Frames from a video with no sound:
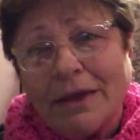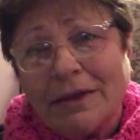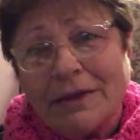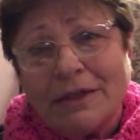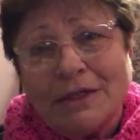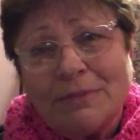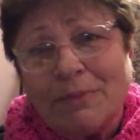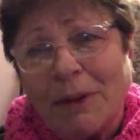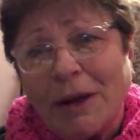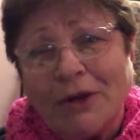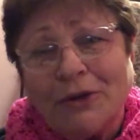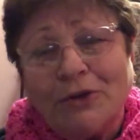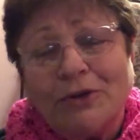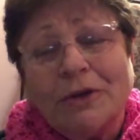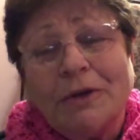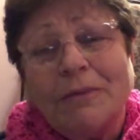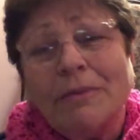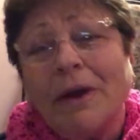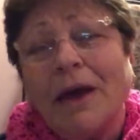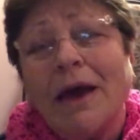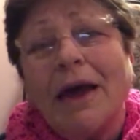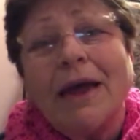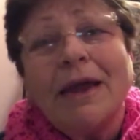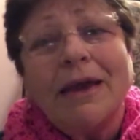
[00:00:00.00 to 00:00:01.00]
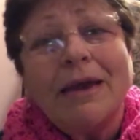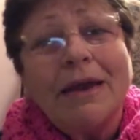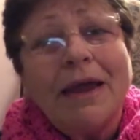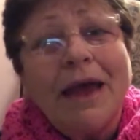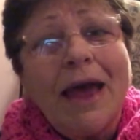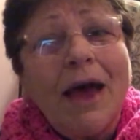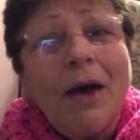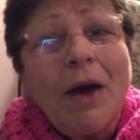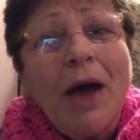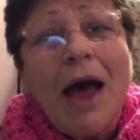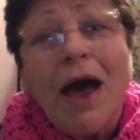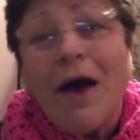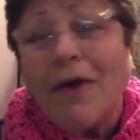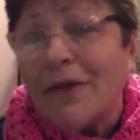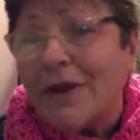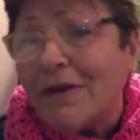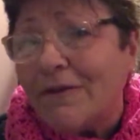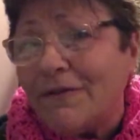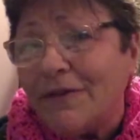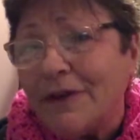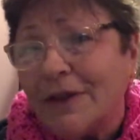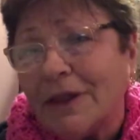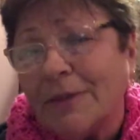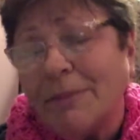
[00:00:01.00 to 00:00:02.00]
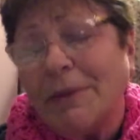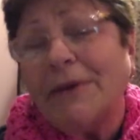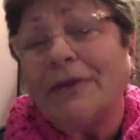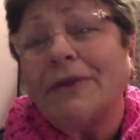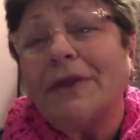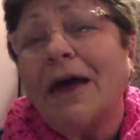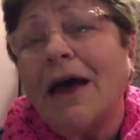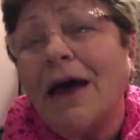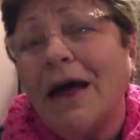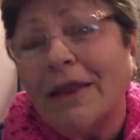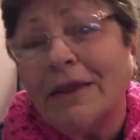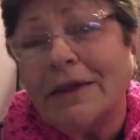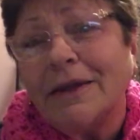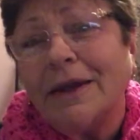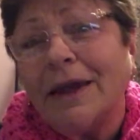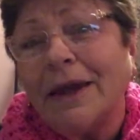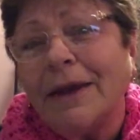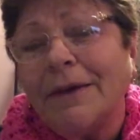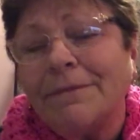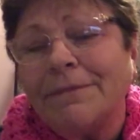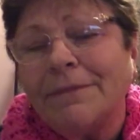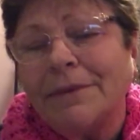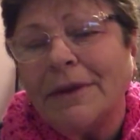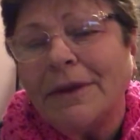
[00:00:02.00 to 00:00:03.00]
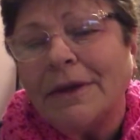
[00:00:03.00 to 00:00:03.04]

spectrum on how they feel about the holiday.